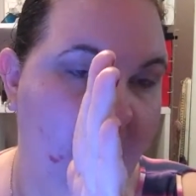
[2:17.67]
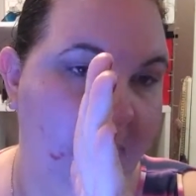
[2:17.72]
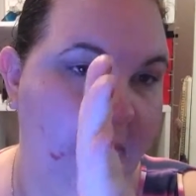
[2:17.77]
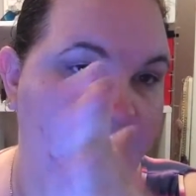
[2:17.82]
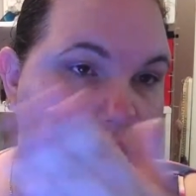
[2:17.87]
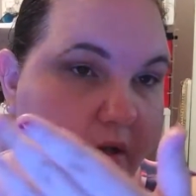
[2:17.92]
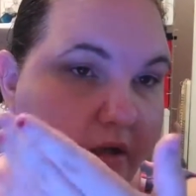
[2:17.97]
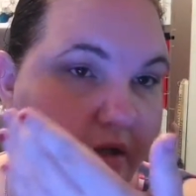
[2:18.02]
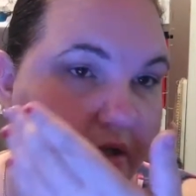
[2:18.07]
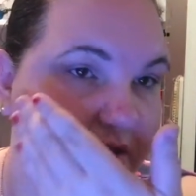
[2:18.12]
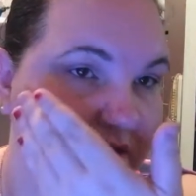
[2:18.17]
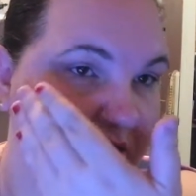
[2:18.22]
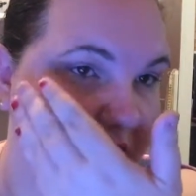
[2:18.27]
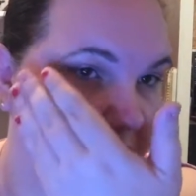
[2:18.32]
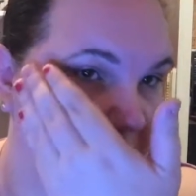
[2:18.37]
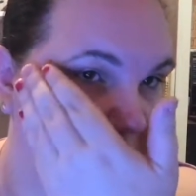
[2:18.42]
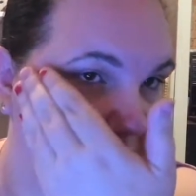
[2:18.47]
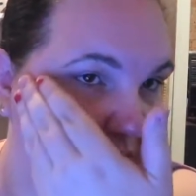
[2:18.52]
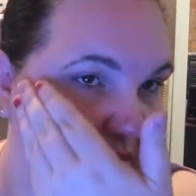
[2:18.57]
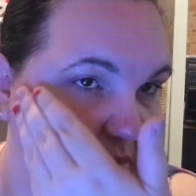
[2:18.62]
up,
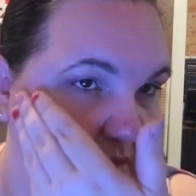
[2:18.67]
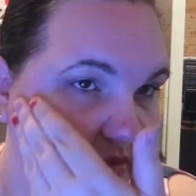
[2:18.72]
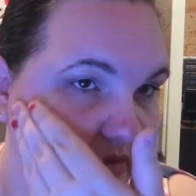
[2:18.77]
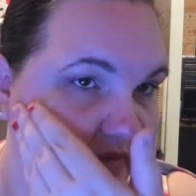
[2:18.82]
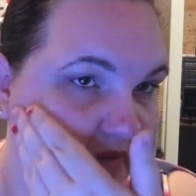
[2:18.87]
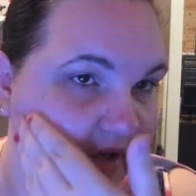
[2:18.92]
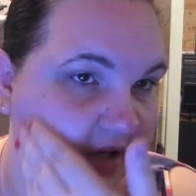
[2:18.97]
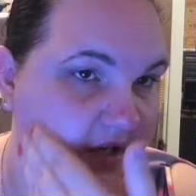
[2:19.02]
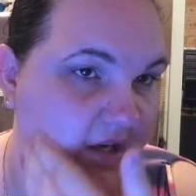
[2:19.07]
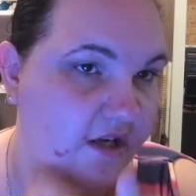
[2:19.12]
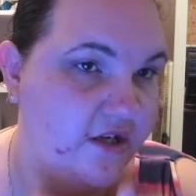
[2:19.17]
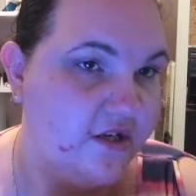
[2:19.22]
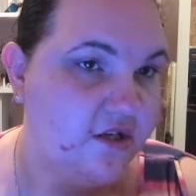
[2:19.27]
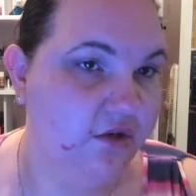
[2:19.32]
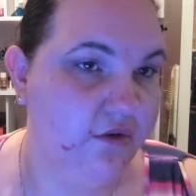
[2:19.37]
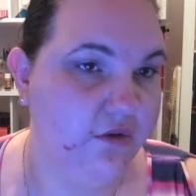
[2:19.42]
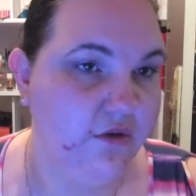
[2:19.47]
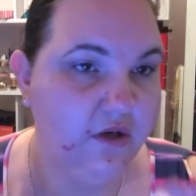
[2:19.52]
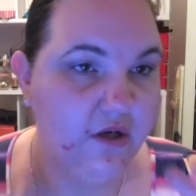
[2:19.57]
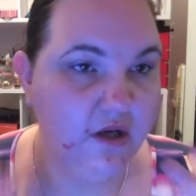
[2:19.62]
so that when you put
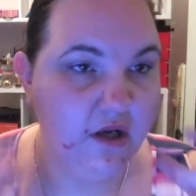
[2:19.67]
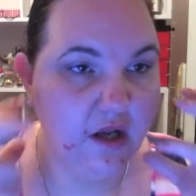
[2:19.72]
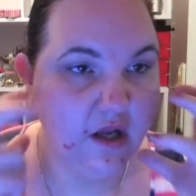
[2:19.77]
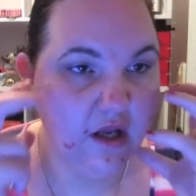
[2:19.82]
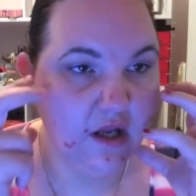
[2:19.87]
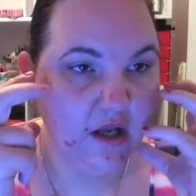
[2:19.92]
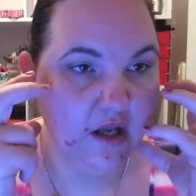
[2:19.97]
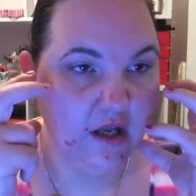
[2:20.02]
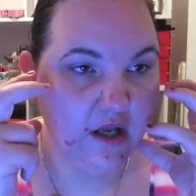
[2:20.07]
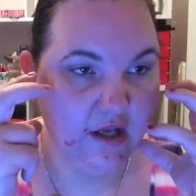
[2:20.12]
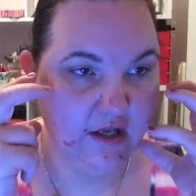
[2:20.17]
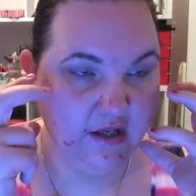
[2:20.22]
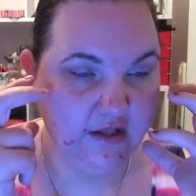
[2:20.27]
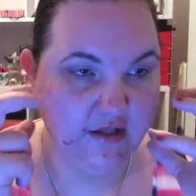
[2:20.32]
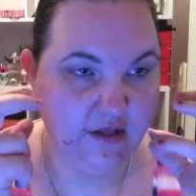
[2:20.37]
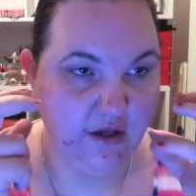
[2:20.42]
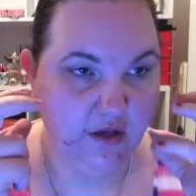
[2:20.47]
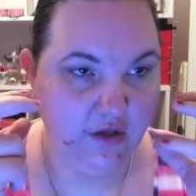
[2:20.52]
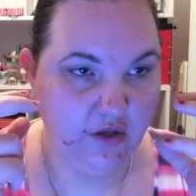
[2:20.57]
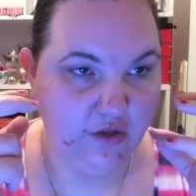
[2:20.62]
foundation on,
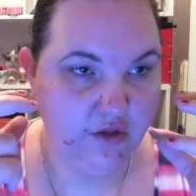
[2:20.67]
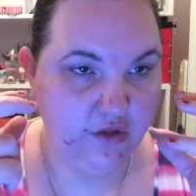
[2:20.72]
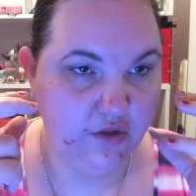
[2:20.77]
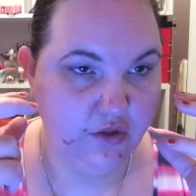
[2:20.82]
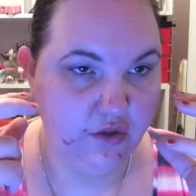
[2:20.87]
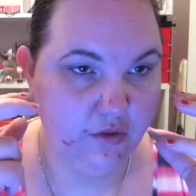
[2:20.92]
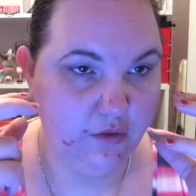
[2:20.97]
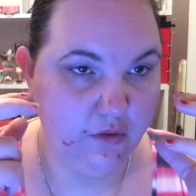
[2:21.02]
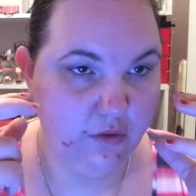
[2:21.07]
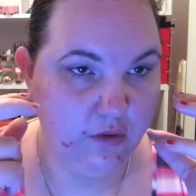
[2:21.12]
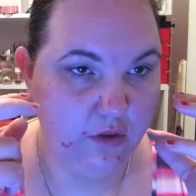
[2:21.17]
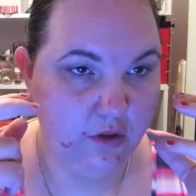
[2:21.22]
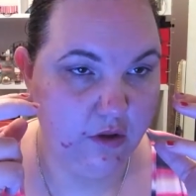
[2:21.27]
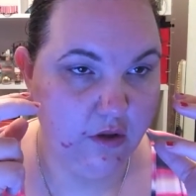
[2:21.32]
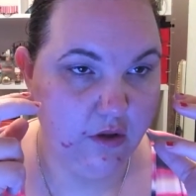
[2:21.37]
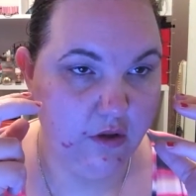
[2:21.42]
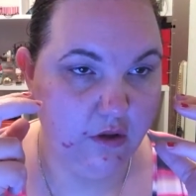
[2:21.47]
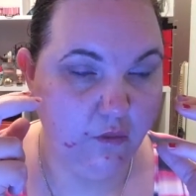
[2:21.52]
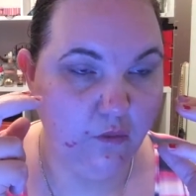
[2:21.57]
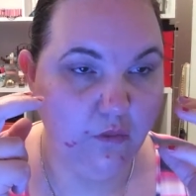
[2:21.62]
it's going to
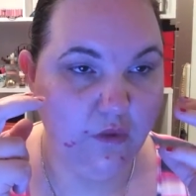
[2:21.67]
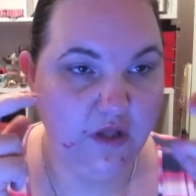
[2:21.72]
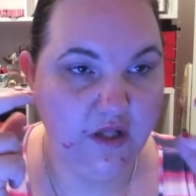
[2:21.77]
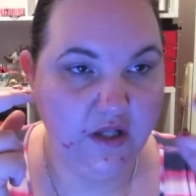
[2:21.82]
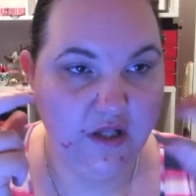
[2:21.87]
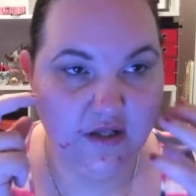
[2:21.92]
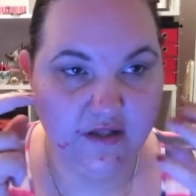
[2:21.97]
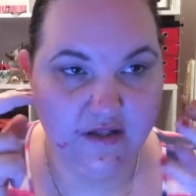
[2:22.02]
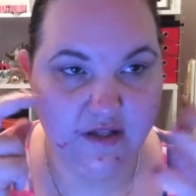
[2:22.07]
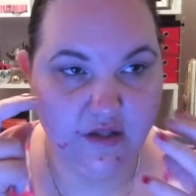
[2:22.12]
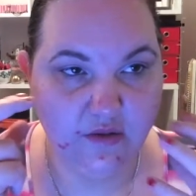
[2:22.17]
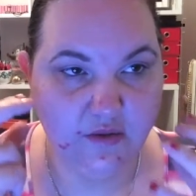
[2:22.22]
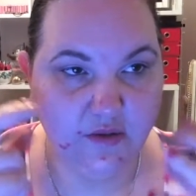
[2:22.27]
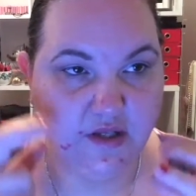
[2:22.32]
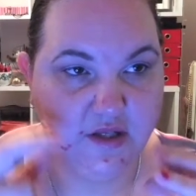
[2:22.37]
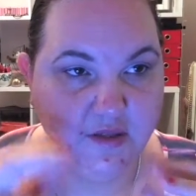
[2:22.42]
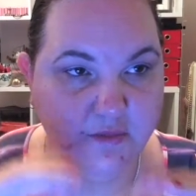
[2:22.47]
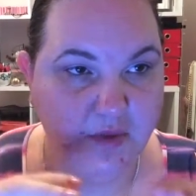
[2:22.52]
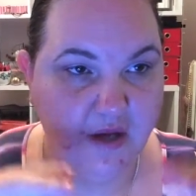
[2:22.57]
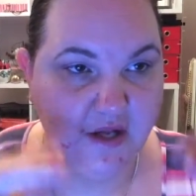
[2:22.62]
really
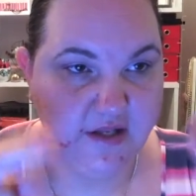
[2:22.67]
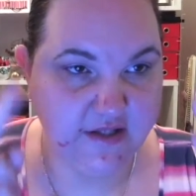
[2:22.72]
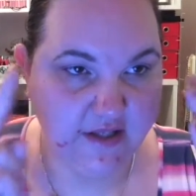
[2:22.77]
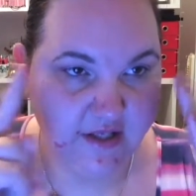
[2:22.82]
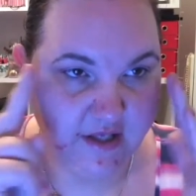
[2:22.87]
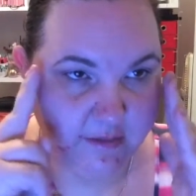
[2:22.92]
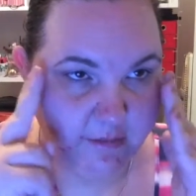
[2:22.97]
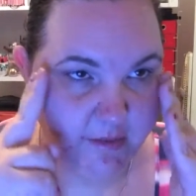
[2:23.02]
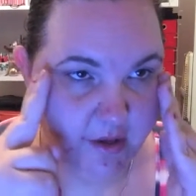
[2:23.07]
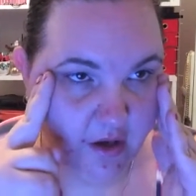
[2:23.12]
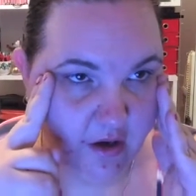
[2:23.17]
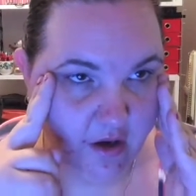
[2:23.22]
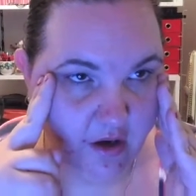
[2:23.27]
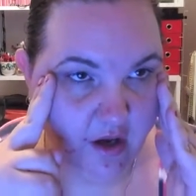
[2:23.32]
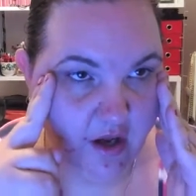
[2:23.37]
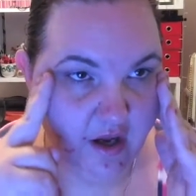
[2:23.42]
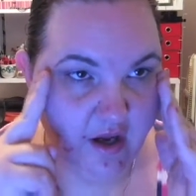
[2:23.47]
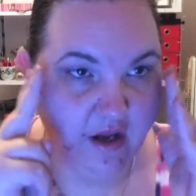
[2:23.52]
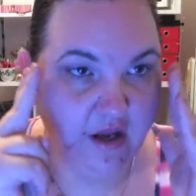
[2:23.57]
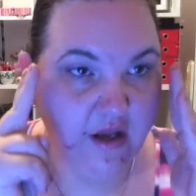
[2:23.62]
accentuate these parts. They're going to be
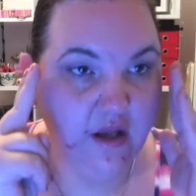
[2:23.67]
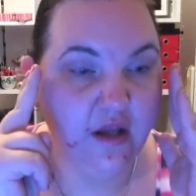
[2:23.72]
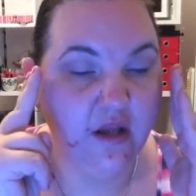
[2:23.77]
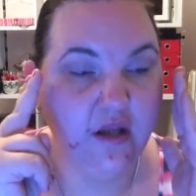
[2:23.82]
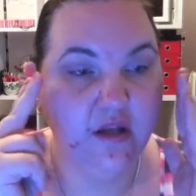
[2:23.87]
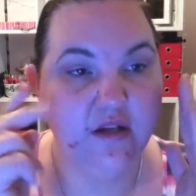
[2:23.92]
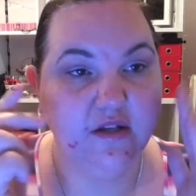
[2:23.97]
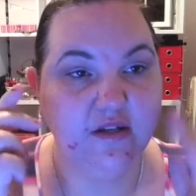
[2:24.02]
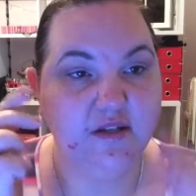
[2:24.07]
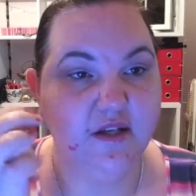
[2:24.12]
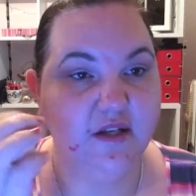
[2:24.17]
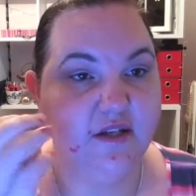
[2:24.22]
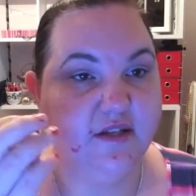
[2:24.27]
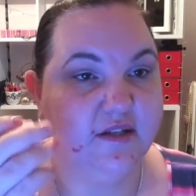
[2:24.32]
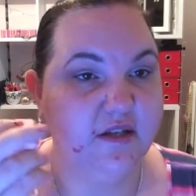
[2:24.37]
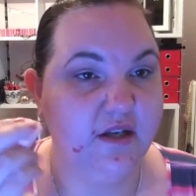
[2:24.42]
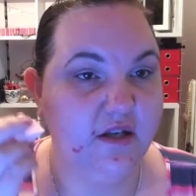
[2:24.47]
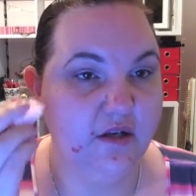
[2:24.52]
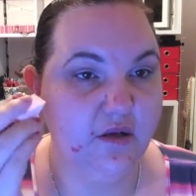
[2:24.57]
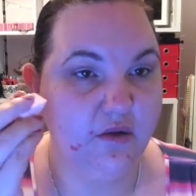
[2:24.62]
higher, your
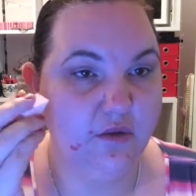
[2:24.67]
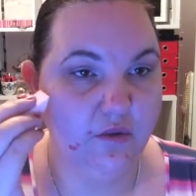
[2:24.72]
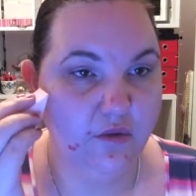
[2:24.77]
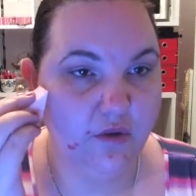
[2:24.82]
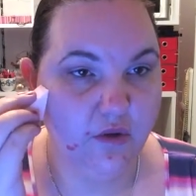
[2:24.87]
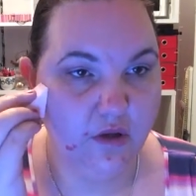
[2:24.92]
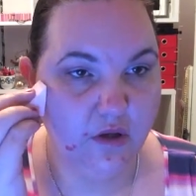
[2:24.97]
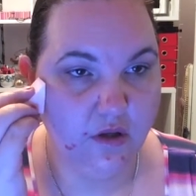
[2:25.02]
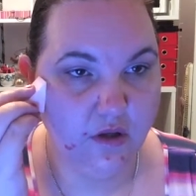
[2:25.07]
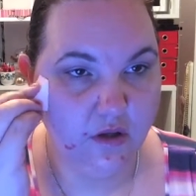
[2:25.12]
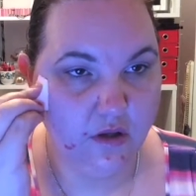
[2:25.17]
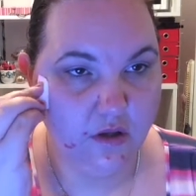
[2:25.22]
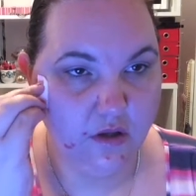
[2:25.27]
skin's going to look